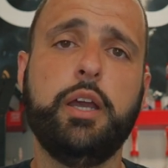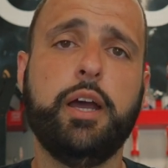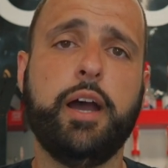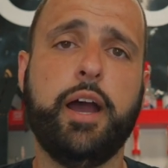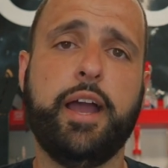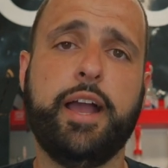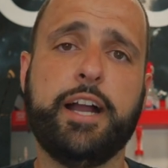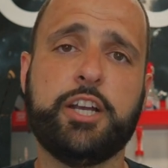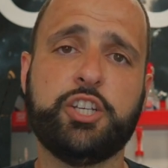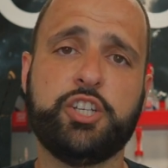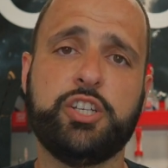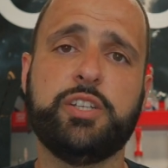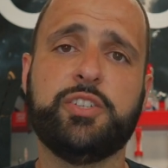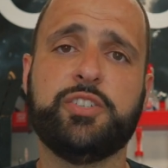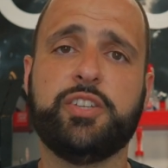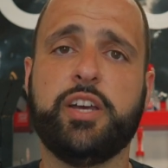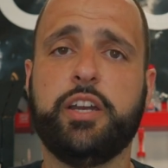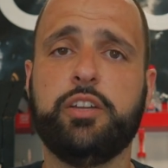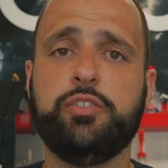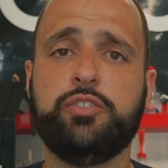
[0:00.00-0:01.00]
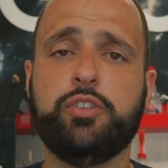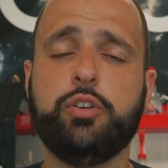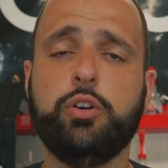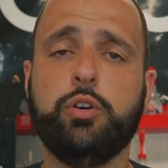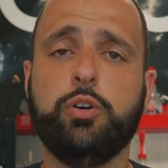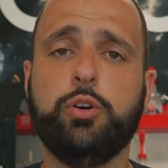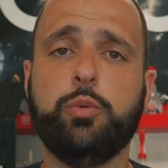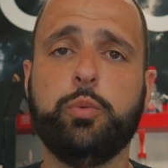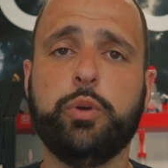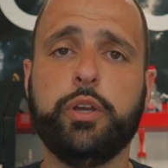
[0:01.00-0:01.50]
I actually decided to
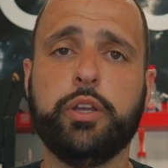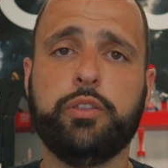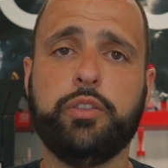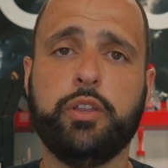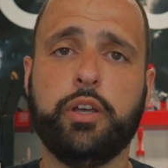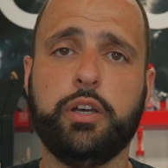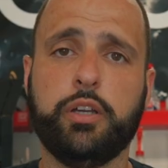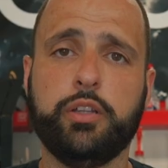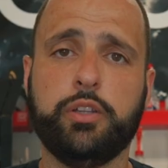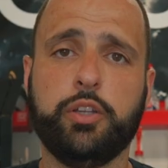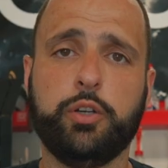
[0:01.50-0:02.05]
go with the